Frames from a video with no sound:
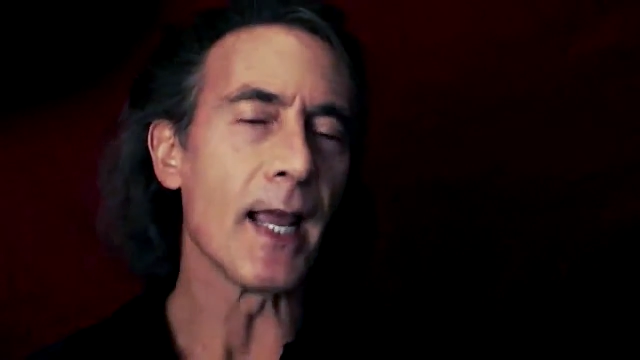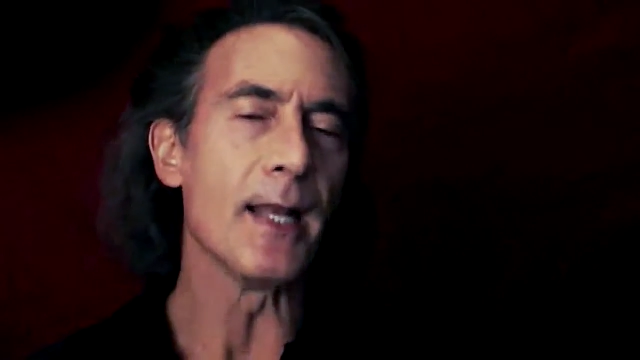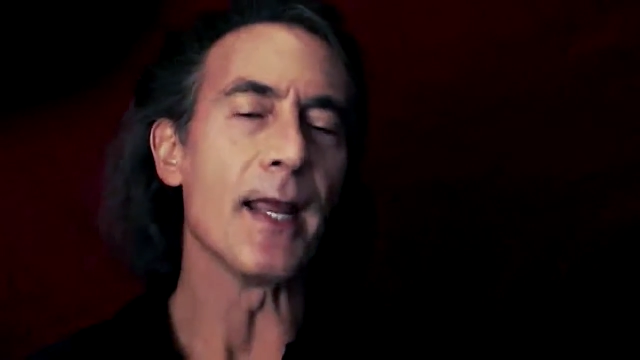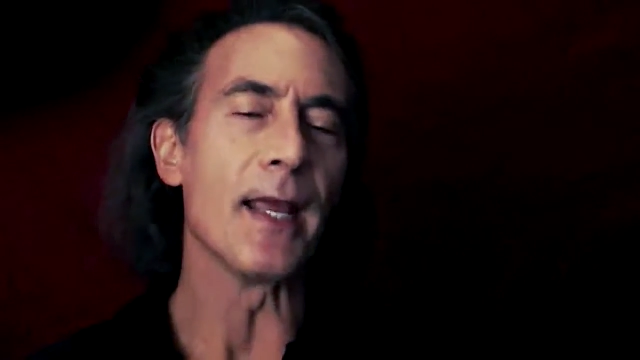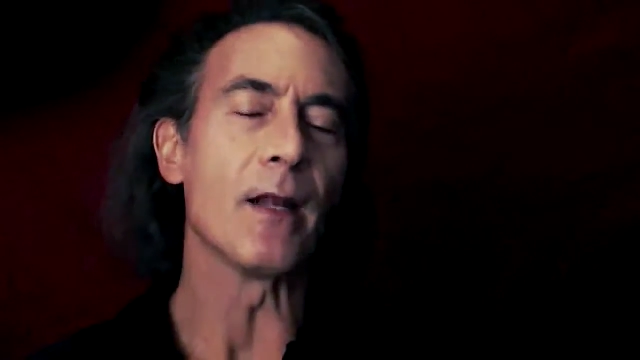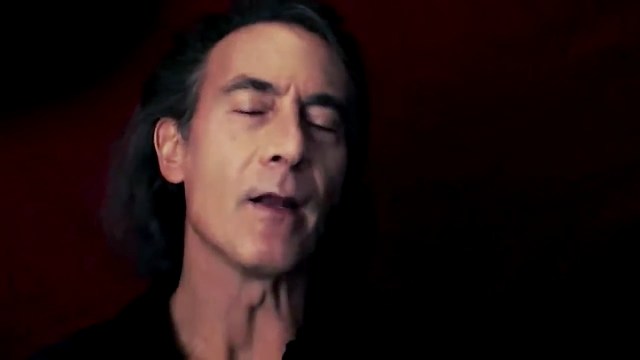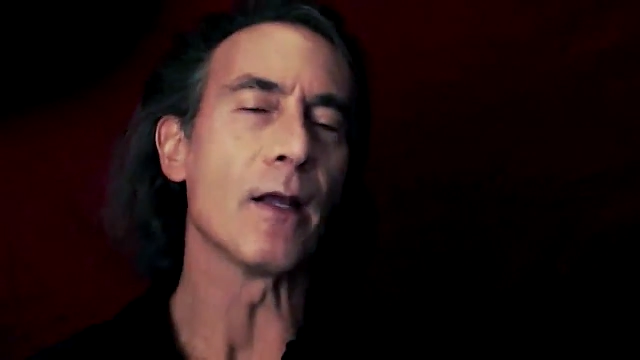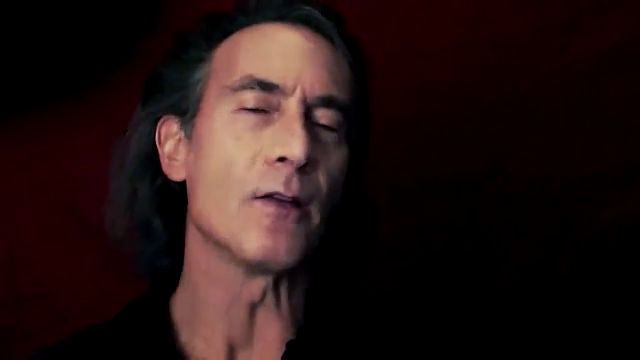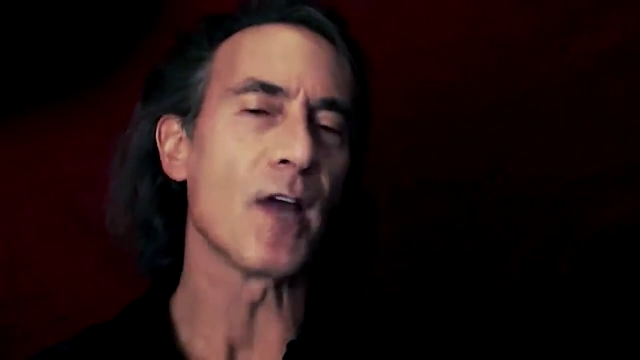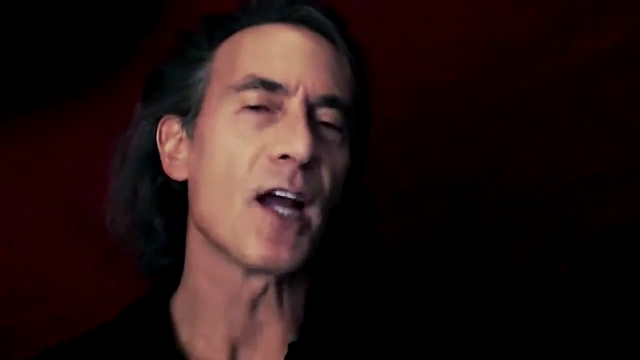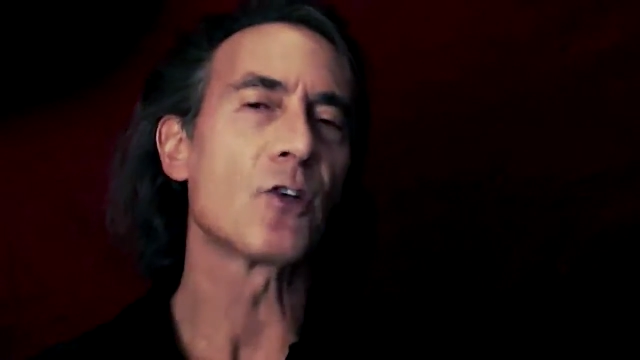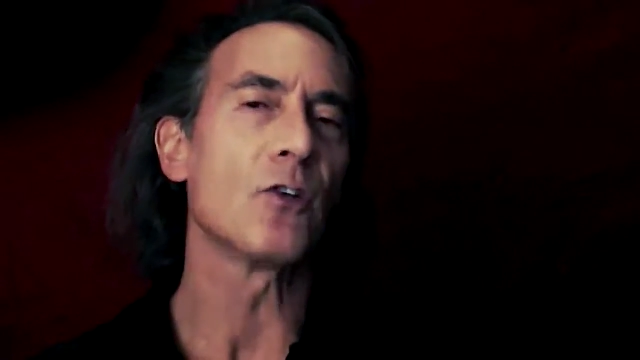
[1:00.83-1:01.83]
And it's
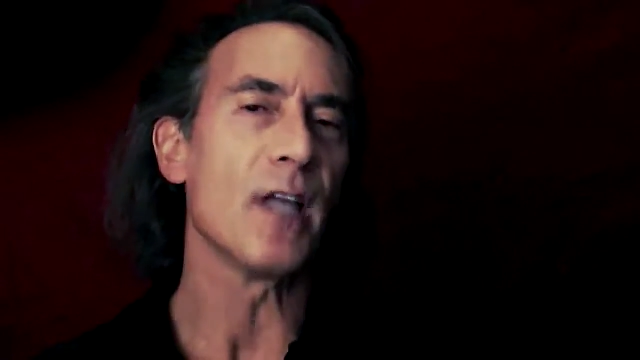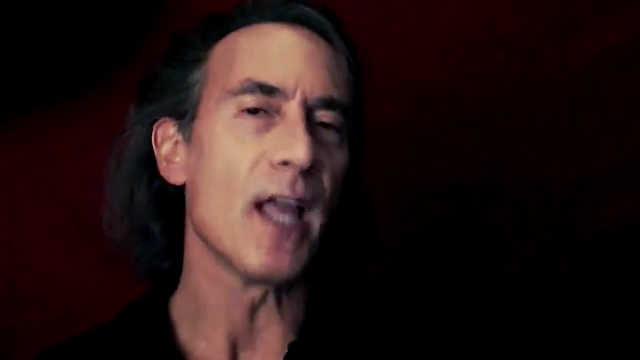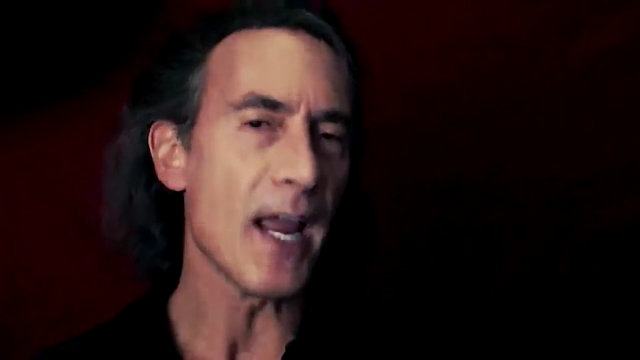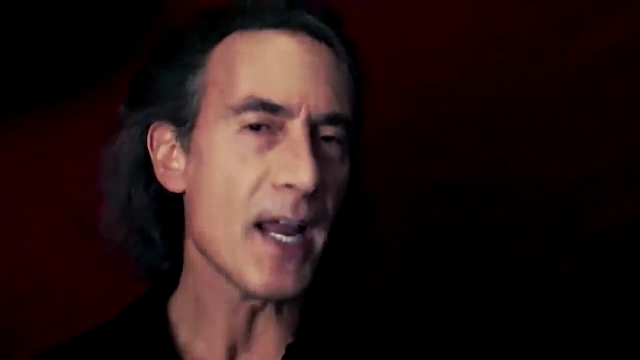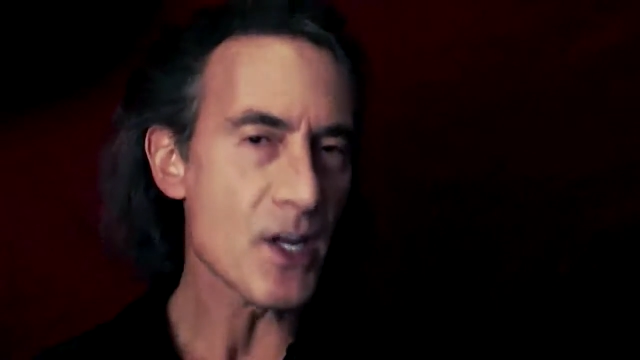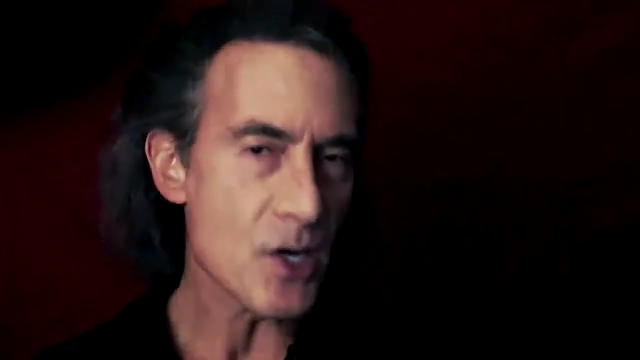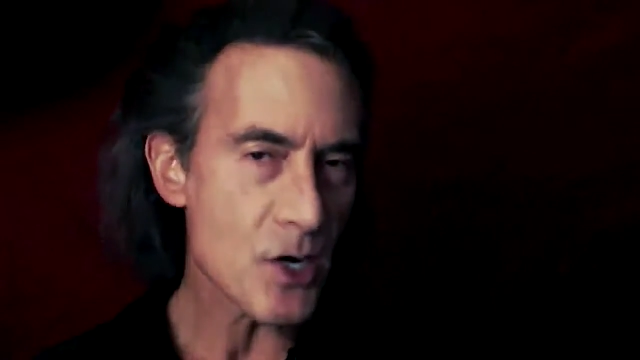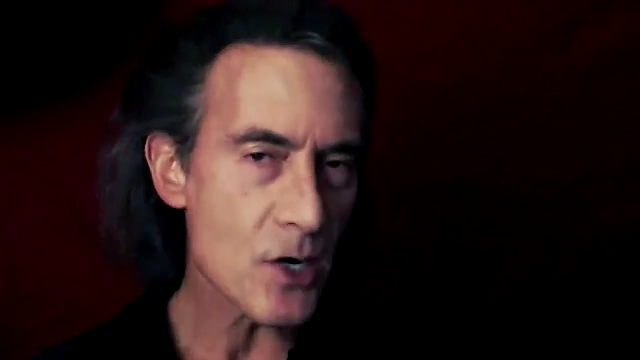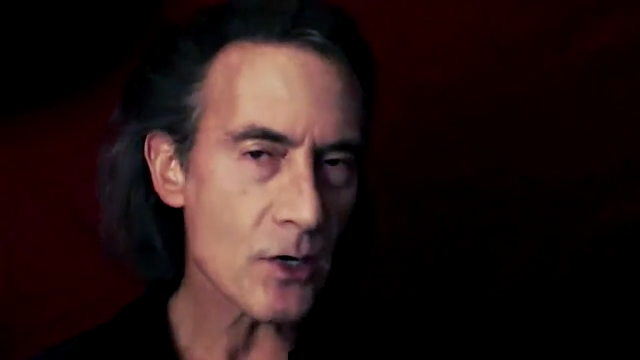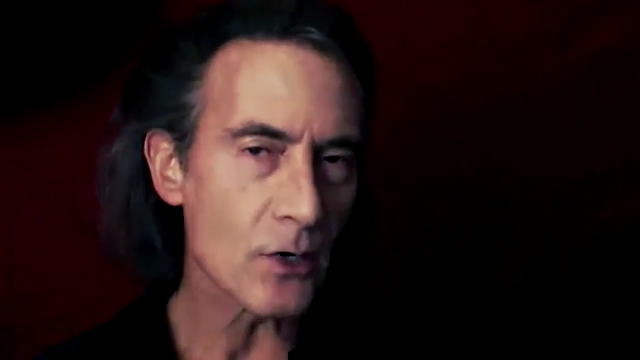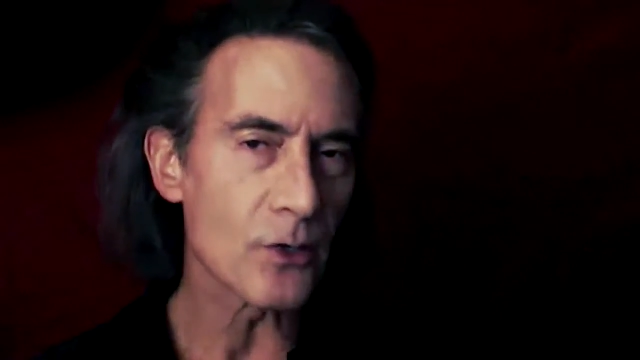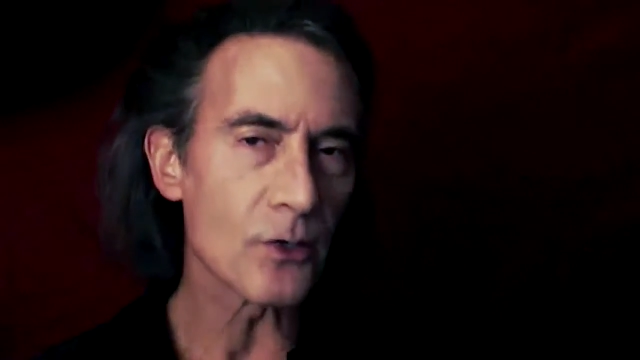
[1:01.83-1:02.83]
actually 8
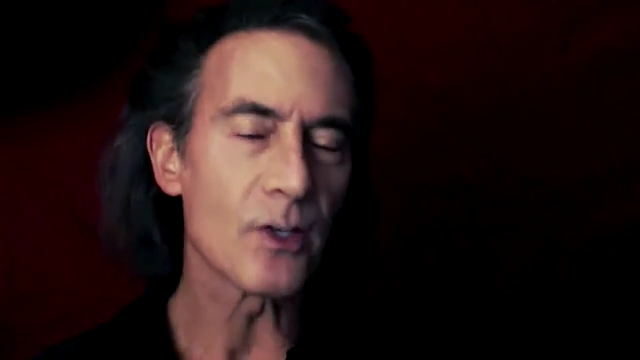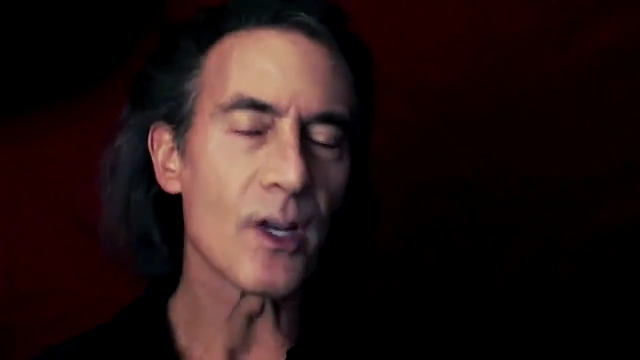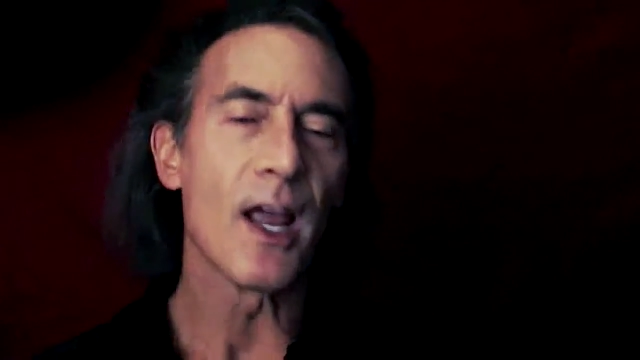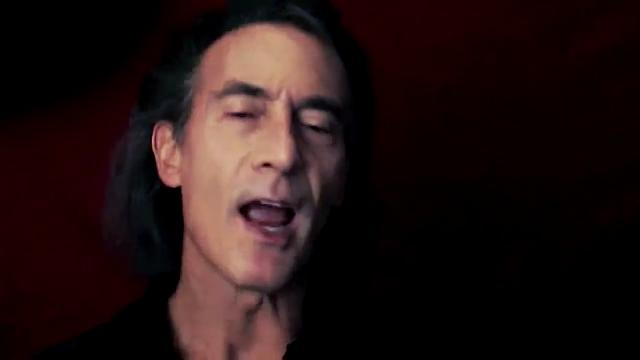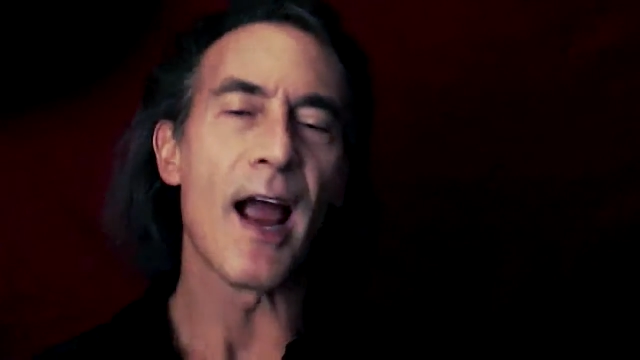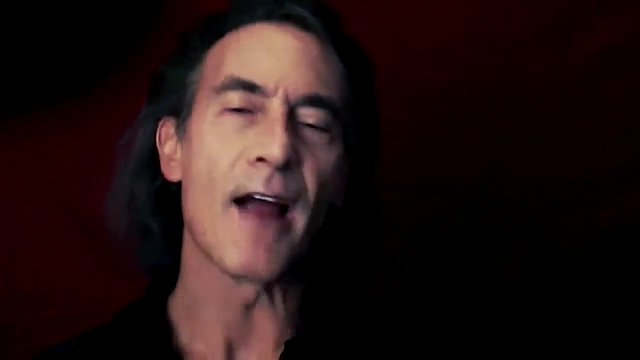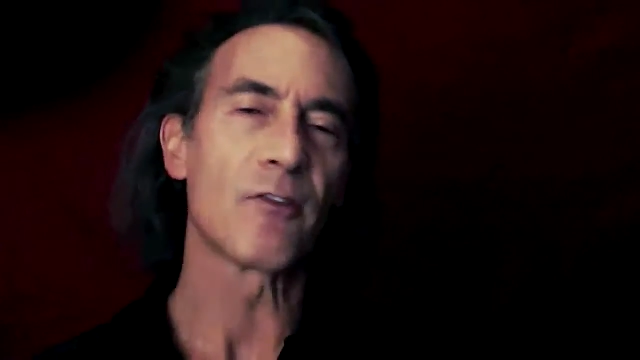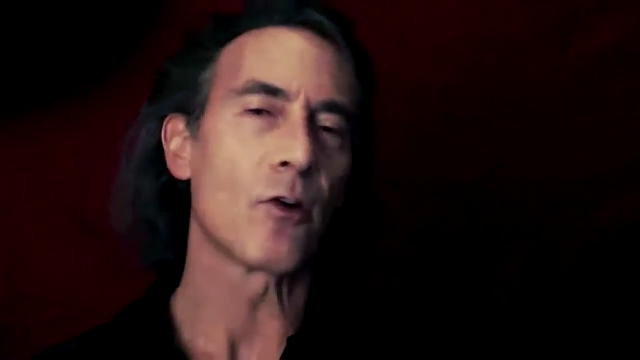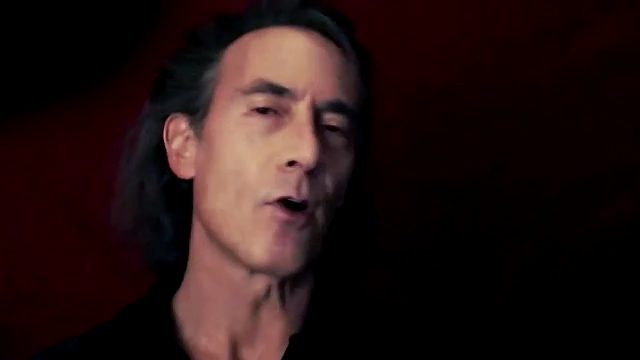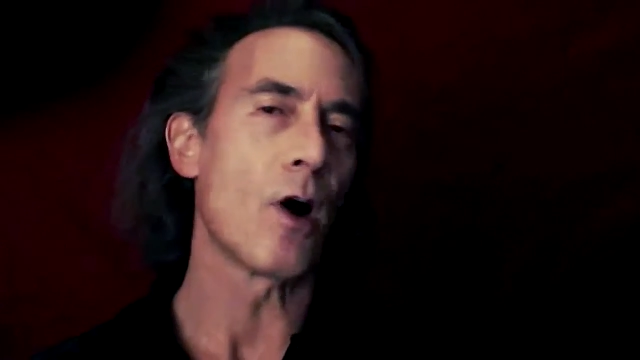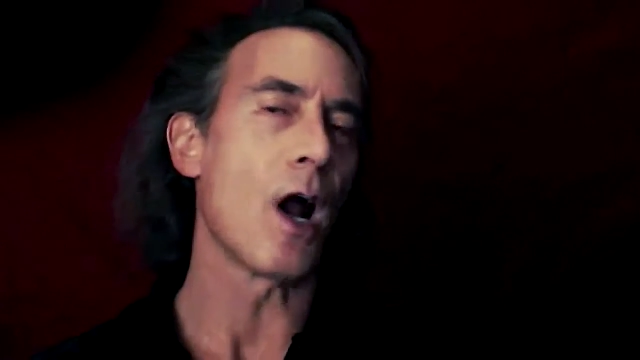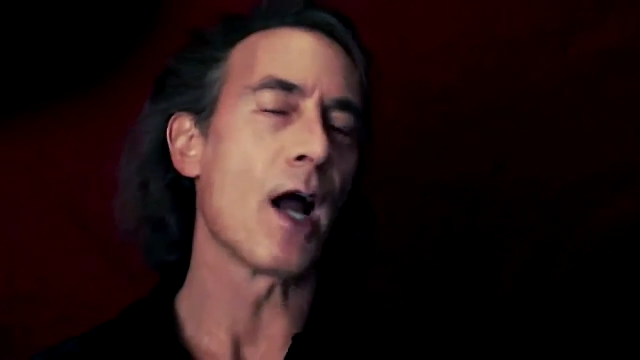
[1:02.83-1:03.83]
years
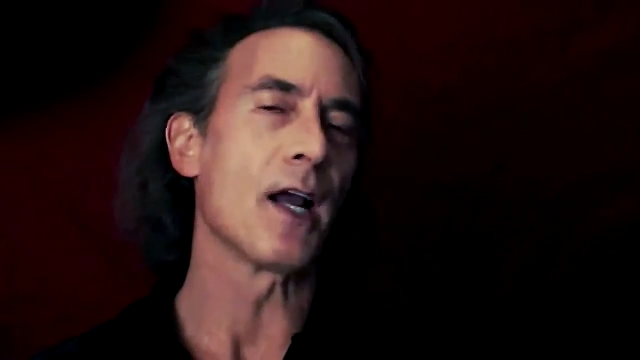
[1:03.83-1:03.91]
after I